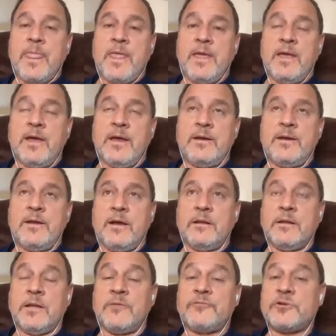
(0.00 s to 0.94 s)
and uh,
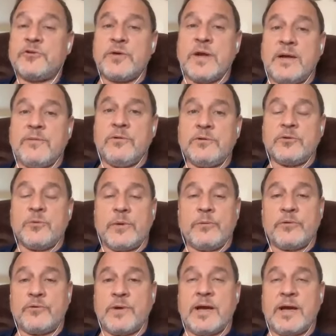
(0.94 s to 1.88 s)
loved to travel. So we
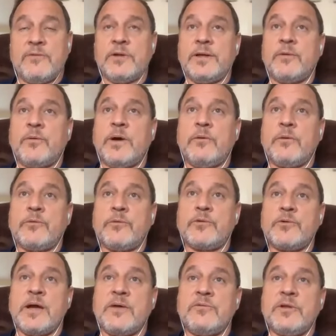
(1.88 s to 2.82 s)
were traveling. While we were
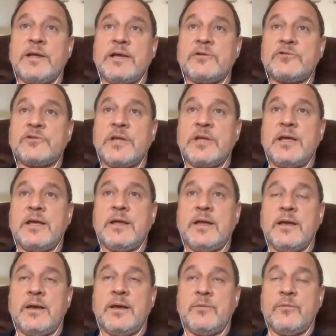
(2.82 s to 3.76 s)
traveling, I was staying
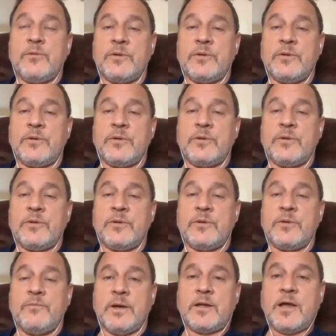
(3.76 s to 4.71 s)
uh, with a,
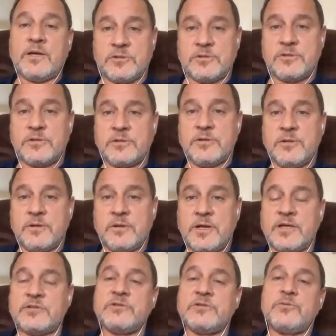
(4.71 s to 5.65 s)
uh,
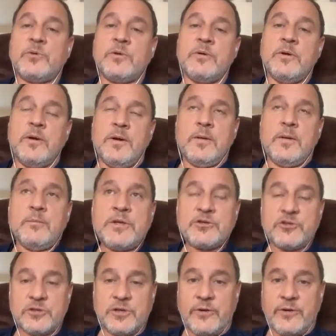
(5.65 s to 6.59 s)
cousins. Cousins were
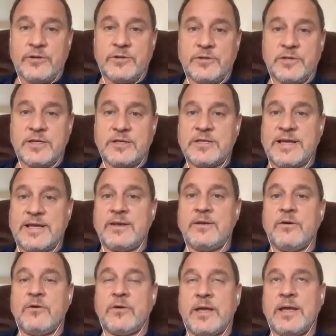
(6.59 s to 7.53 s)
missionaries. They
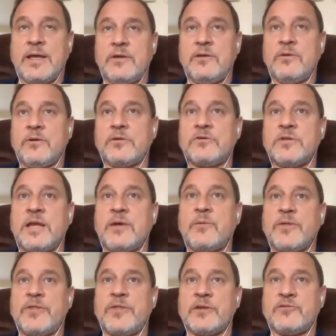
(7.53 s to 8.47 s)
said, "Okay, you can
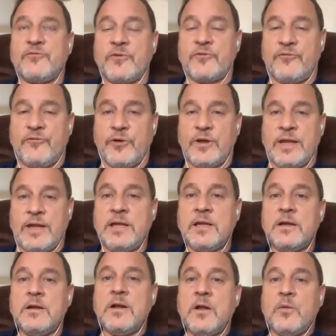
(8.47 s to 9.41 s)
stay with us for
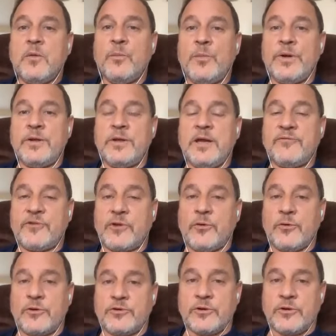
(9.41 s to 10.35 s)
free, but you have to
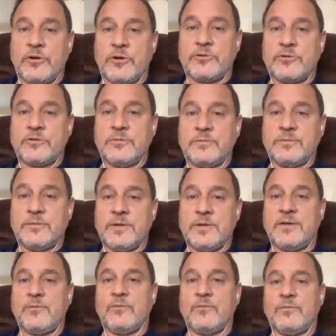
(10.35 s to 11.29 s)
go to church.
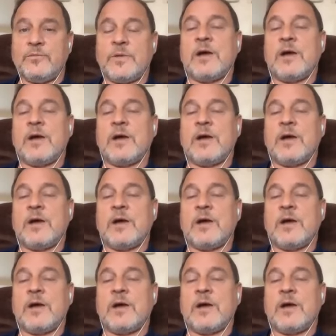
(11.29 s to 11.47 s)
And right.